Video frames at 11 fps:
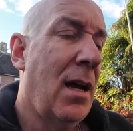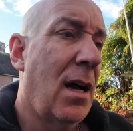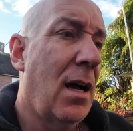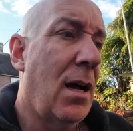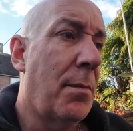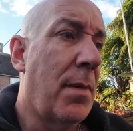
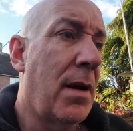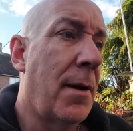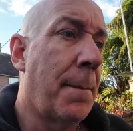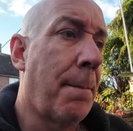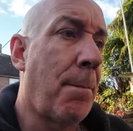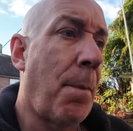
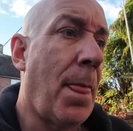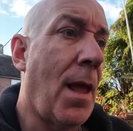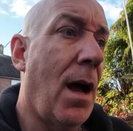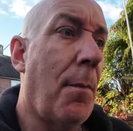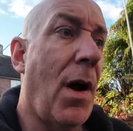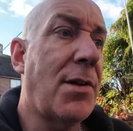
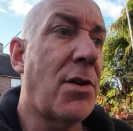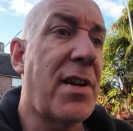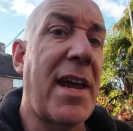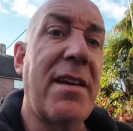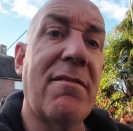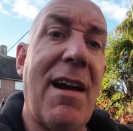I might just
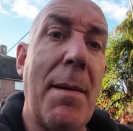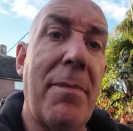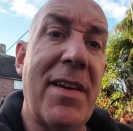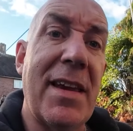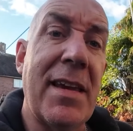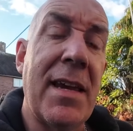heat wrap
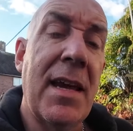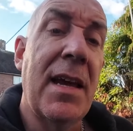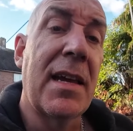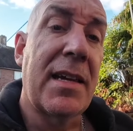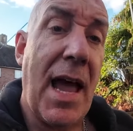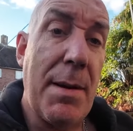the
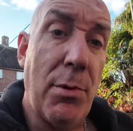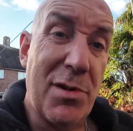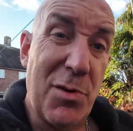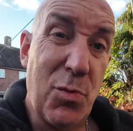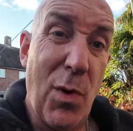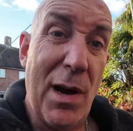cables
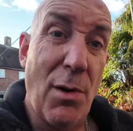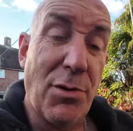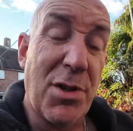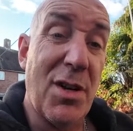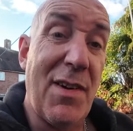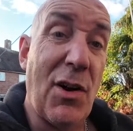as well,
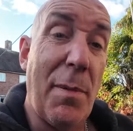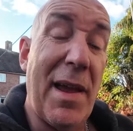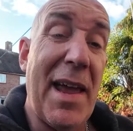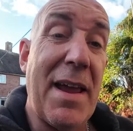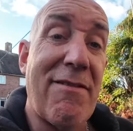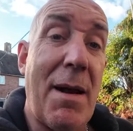just so they've got a bit of
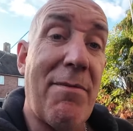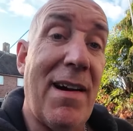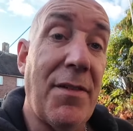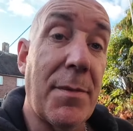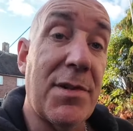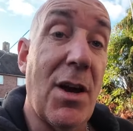heat wrap
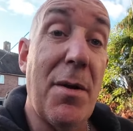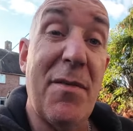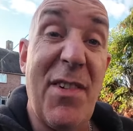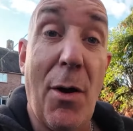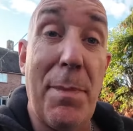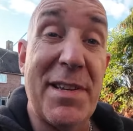around them so they
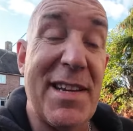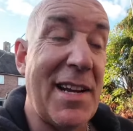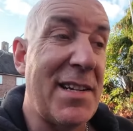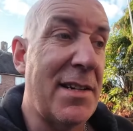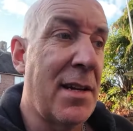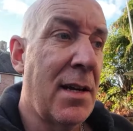are
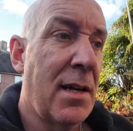protected.